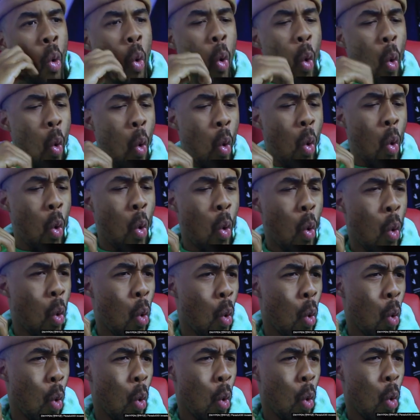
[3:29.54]

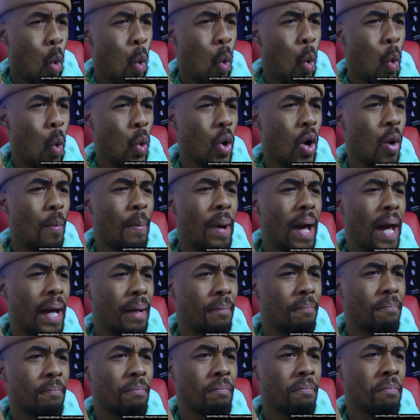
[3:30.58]
Ooh, go back.
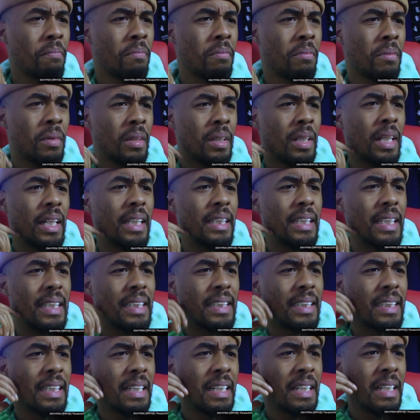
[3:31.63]
Look at
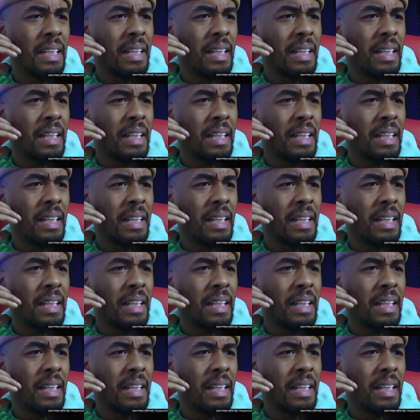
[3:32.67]
this